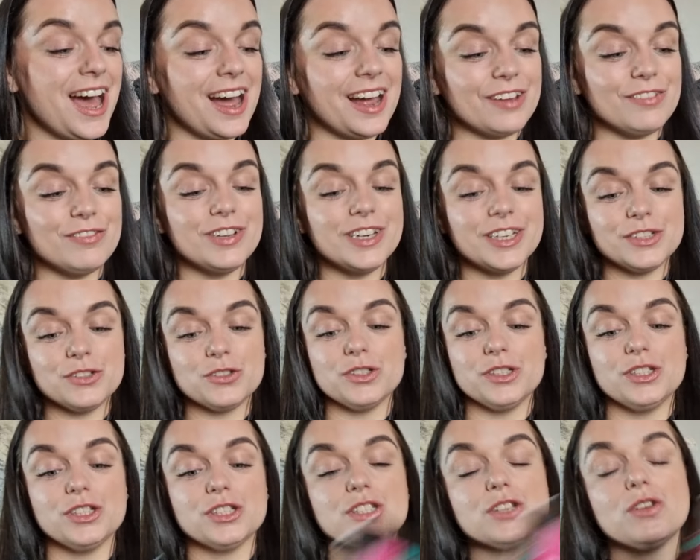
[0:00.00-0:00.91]
I've
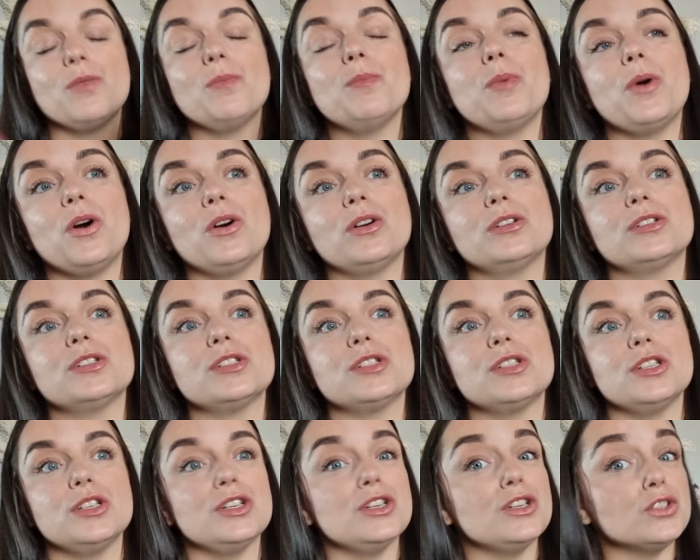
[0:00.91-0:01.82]
literally just
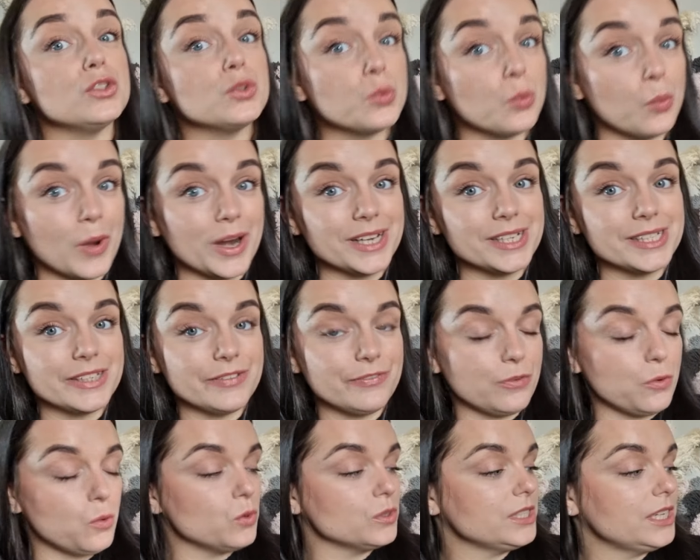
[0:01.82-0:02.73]
unboxed the
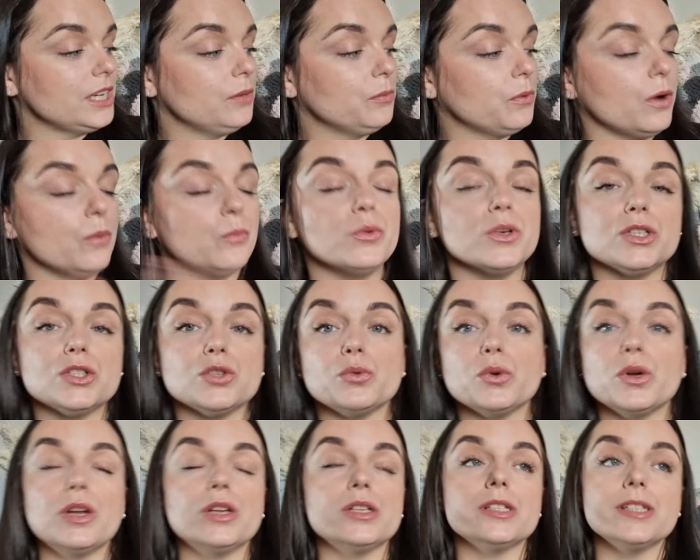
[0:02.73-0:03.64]
24 day one, which
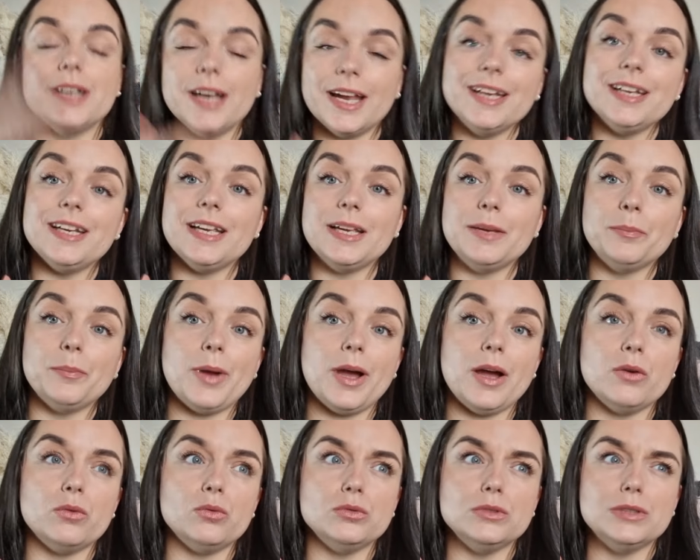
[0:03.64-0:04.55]
was
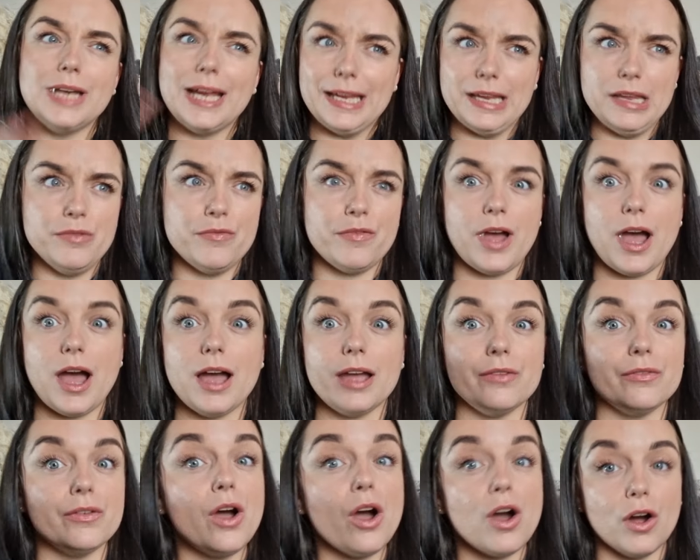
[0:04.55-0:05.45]

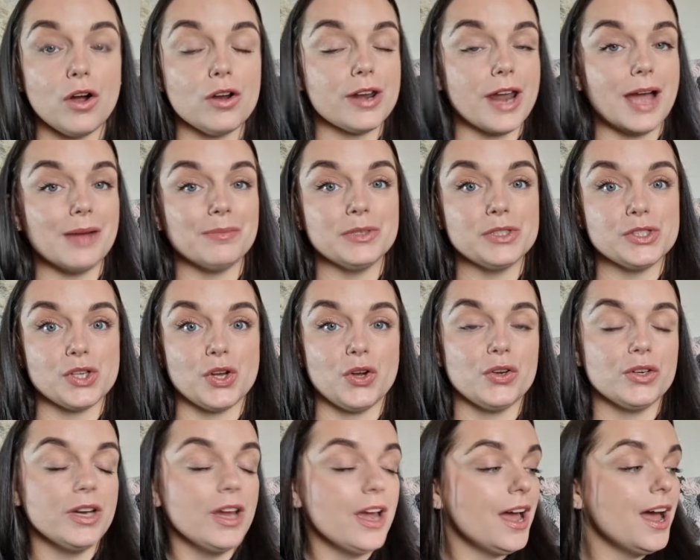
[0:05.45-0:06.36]
£19.95 on
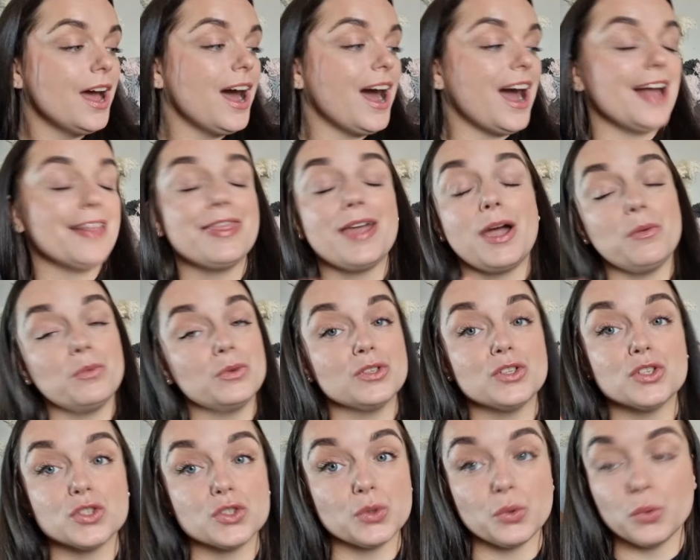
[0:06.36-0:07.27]
Amazon, and that
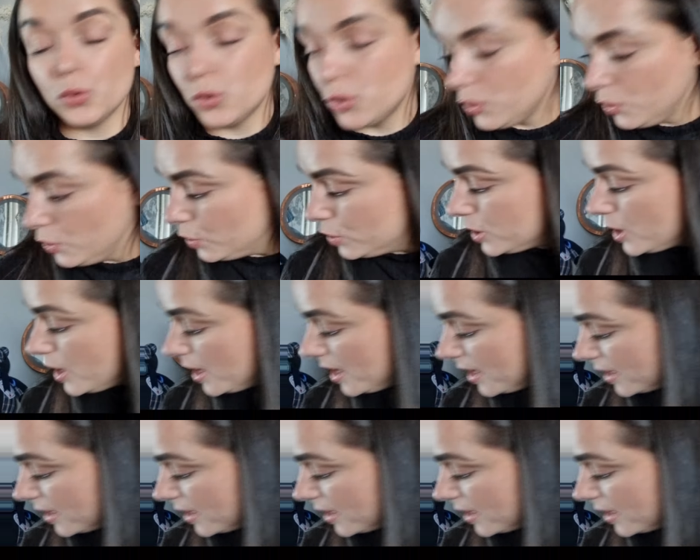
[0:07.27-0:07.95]
was so good.